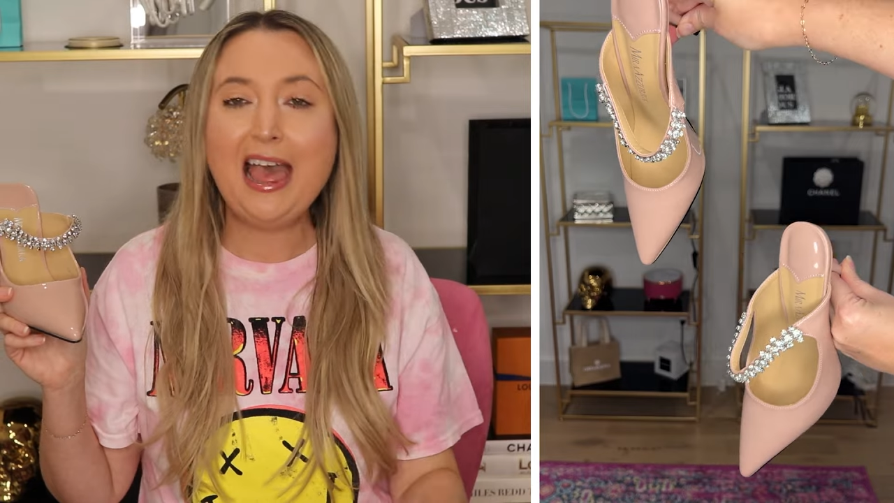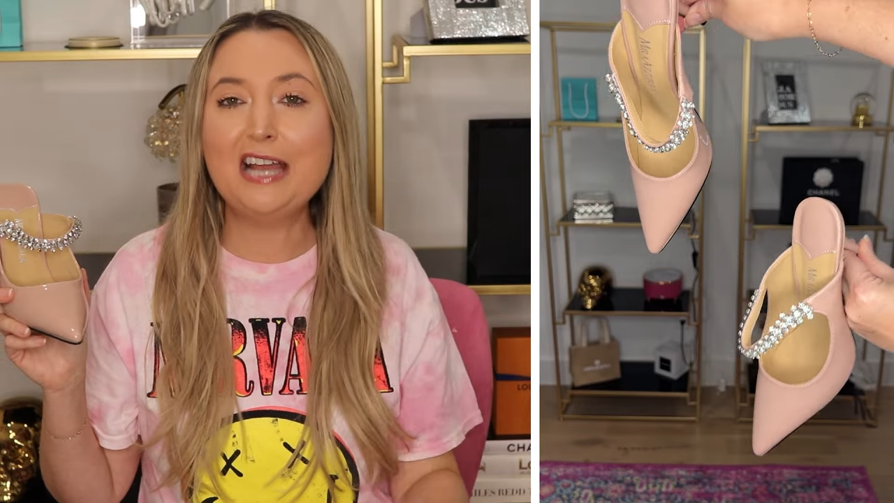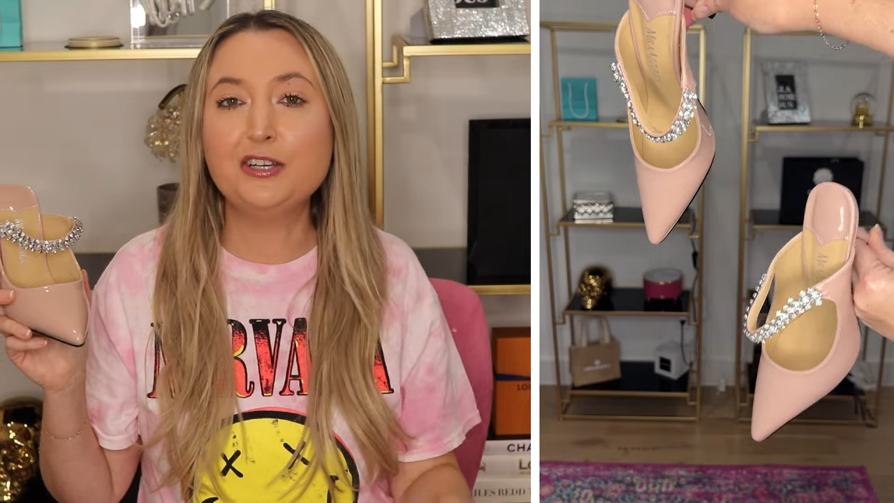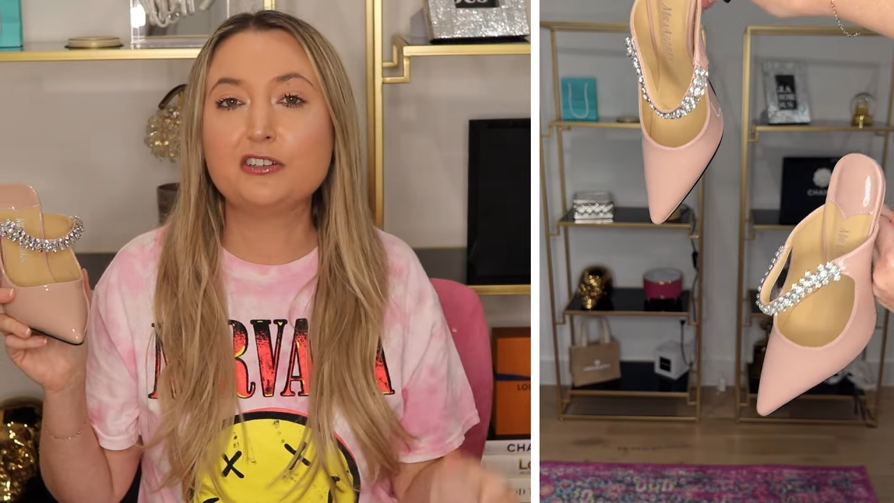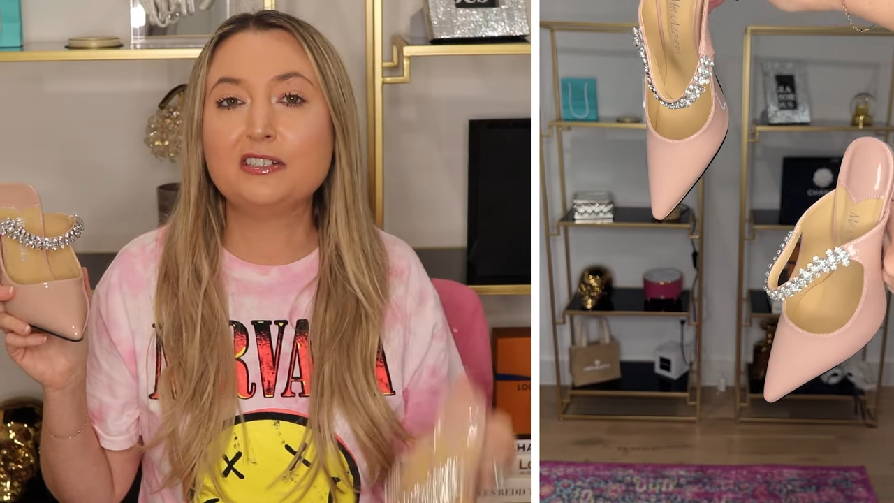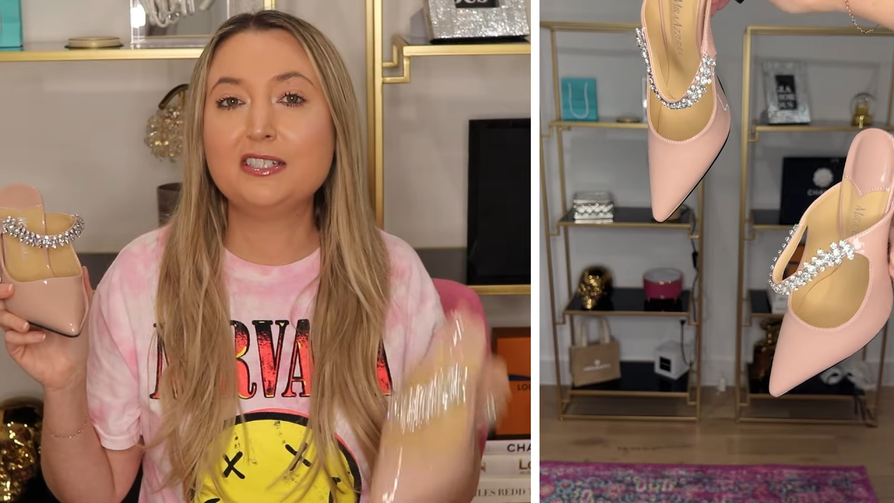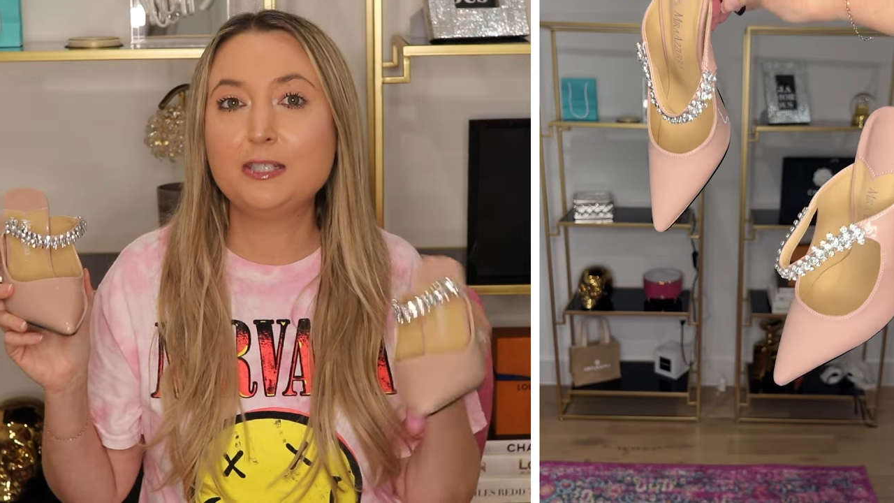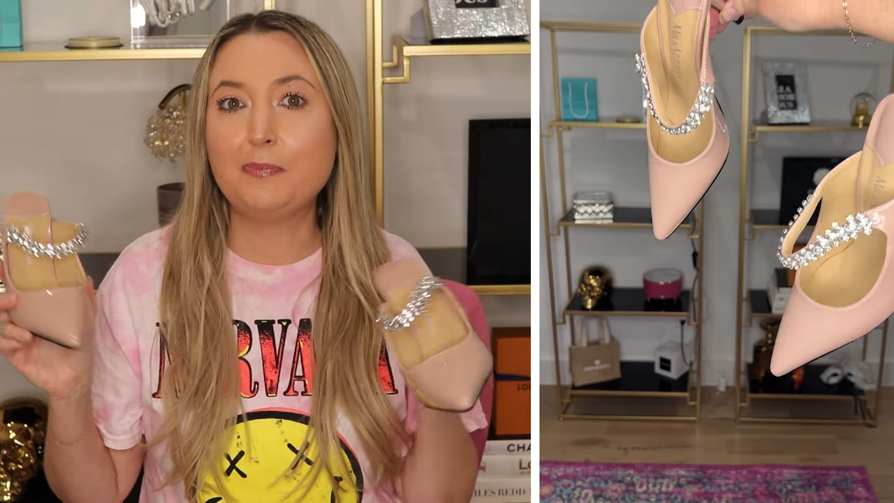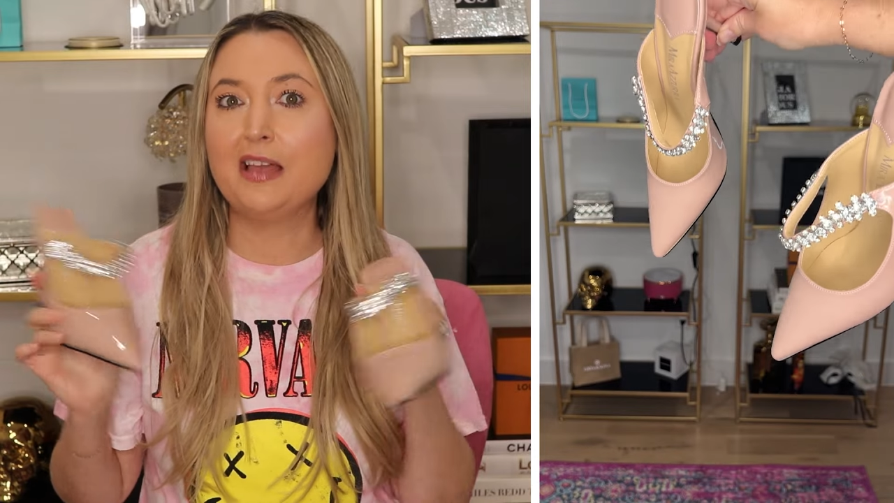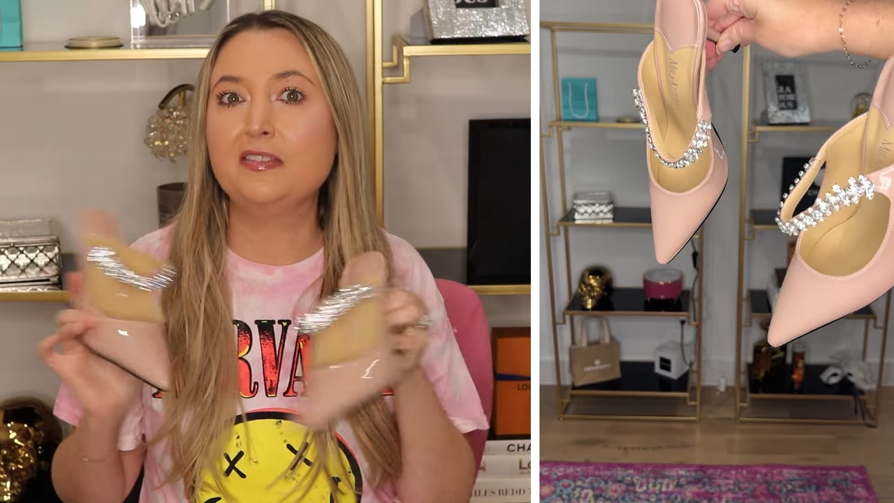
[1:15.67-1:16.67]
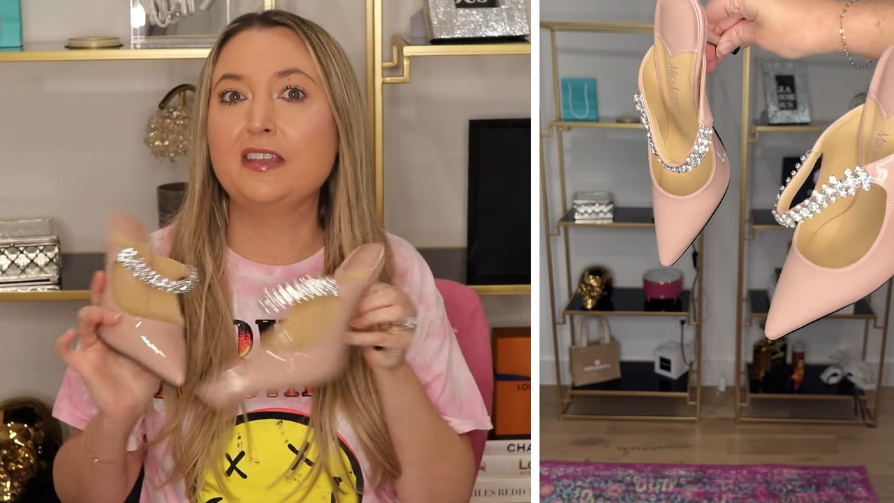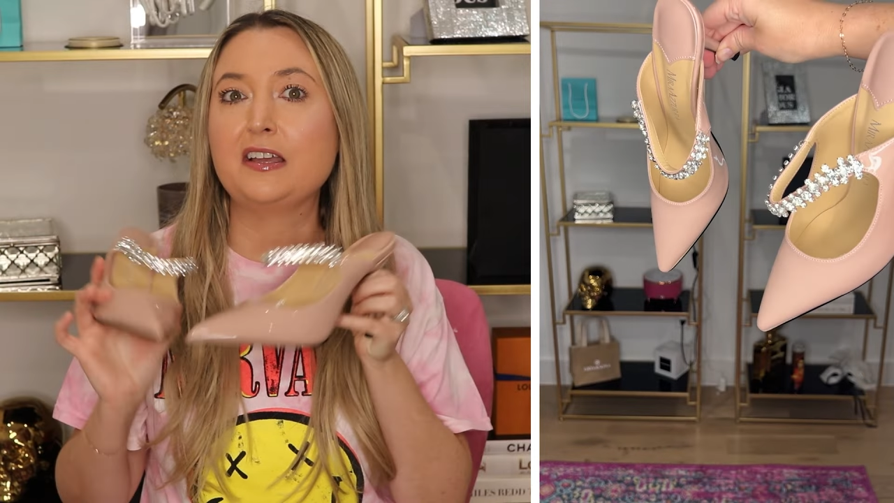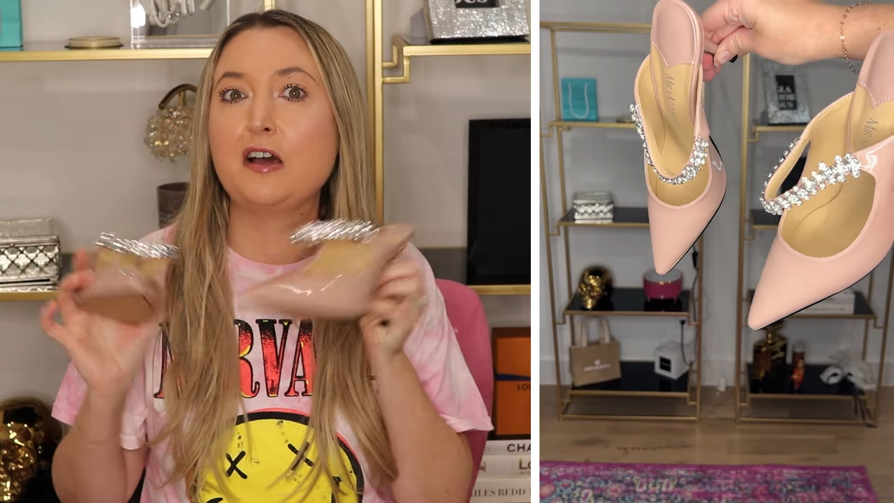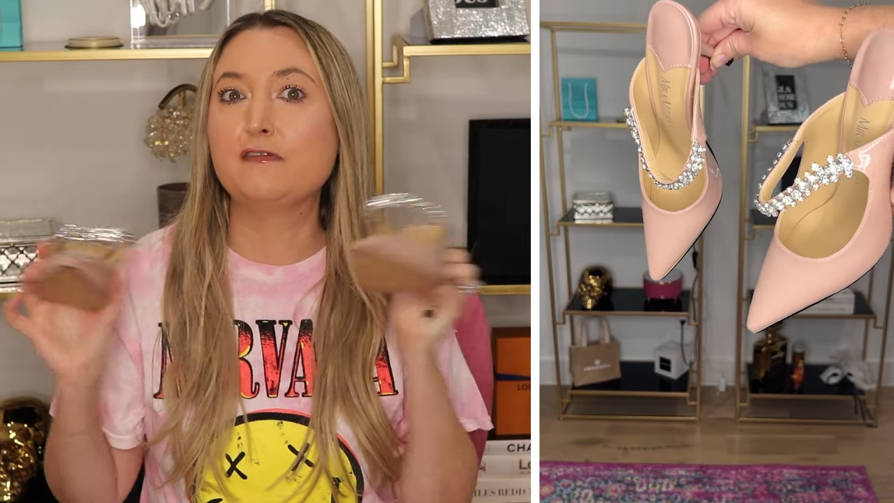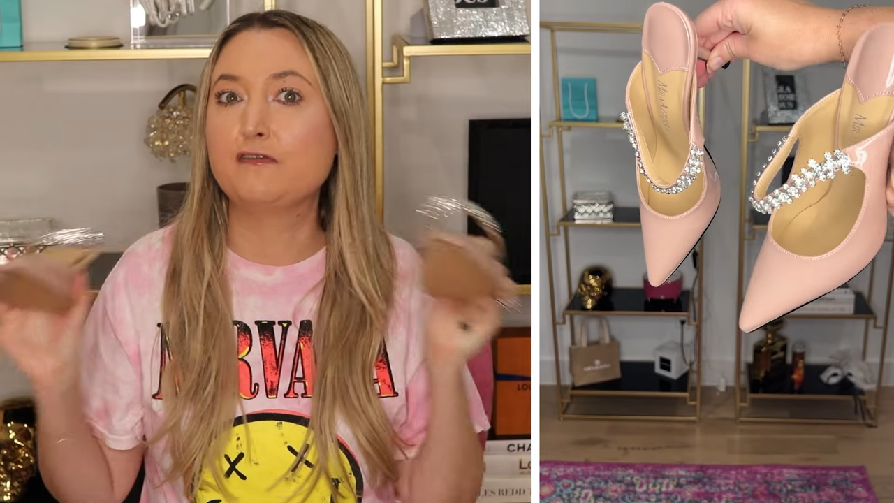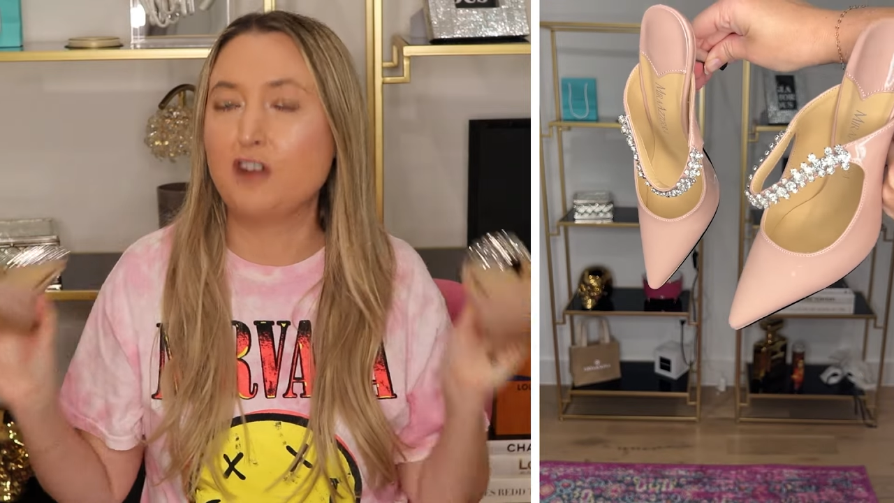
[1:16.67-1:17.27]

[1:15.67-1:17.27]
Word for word: and you're gonna spend like a